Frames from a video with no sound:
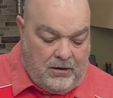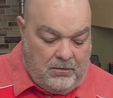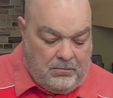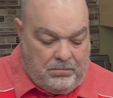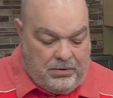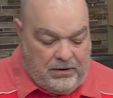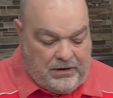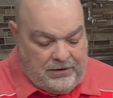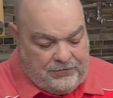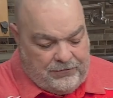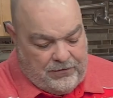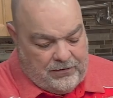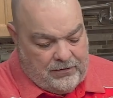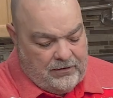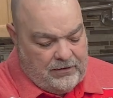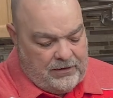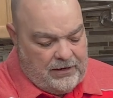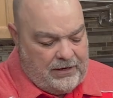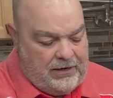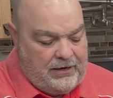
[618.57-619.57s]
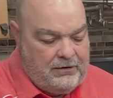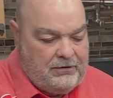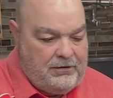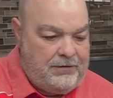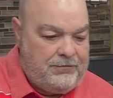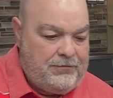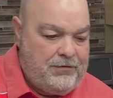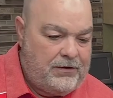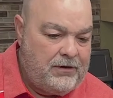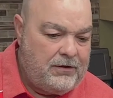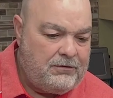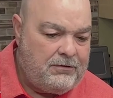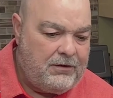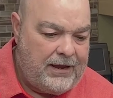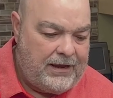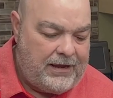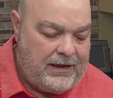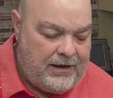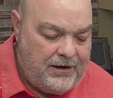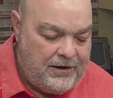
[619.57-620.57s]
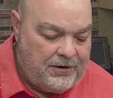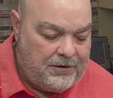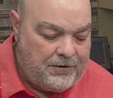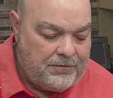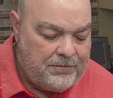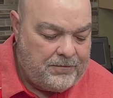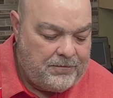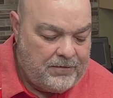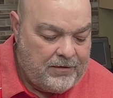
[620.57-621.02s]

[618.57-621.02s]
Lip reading: But if you look right here,